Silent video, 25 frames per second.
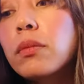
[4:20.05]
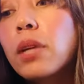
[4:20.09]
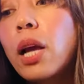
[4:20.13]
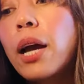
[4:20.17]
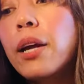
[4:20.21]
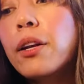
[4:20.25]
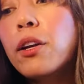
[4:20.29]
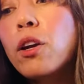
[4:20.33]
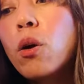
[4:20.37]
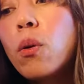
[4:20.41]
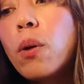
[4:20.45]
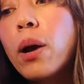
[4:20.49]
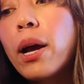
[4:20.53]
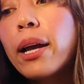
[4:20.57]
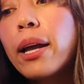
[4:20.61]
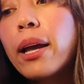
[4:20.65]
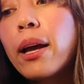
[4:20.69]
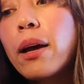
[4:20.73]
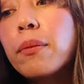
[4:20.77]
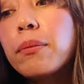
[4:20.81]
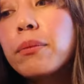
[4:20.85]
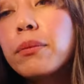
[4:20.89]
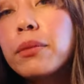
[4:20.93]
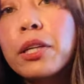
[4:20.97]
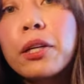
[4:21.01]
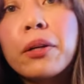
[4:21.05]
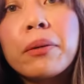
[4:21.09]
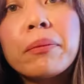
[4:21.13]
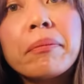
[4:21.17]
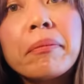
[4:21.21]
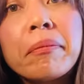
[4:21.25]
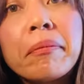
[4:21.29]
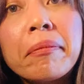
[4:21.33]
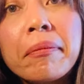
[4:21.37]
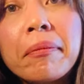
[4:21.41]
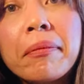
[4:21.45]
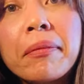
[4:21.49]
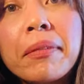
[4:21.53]
I know I am, you
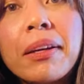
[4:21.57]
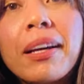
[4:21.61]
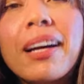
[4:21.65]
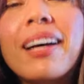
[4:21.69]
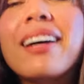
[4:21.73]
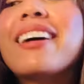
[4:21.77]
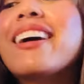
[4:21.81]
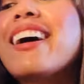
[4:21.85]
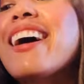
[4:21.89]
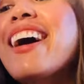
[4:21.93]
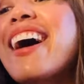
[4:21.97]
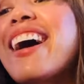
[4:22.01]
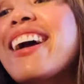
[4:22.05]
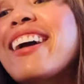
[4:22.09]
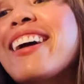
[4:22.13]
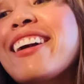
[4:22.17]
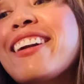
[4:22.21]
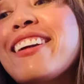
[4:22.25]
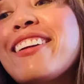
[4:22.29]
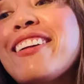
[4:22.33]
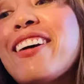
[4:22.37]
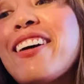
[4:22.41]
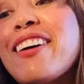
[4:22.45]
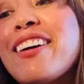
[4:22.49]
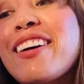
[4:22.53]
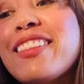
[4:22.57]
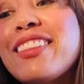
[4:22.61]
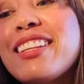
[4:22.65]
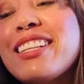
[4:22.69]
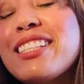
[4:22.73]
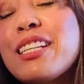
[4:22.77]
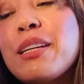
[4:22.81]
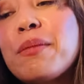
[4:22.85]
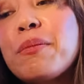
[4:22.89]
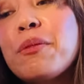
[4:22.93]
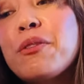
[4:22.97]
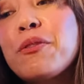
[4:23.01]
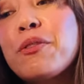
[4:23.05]
know, I got a knock on the
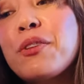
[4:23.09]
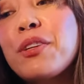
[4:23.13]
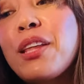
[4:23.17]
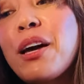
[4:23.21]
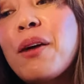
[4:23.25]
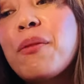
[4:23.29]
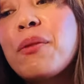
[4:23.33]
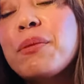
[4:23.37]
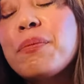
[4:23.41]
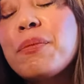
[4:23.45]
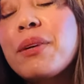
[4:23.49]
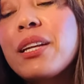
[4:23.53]
table for that one,